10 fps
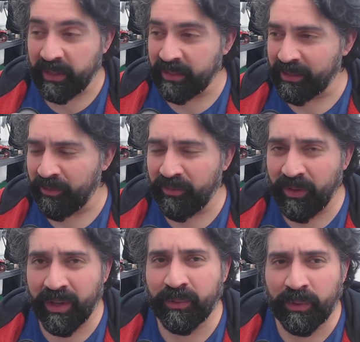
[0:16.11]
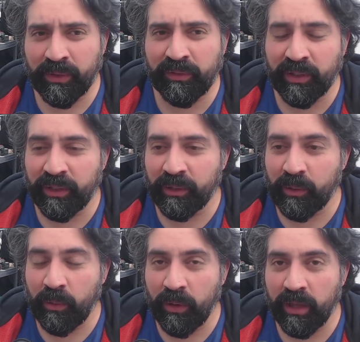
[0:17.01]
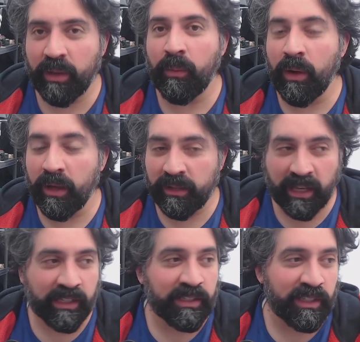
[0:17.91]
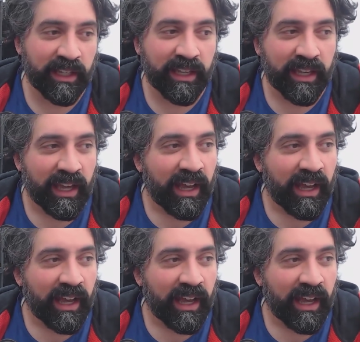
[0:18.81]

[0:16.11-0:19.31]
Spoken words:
It's the first one I've done in quite a while, actually.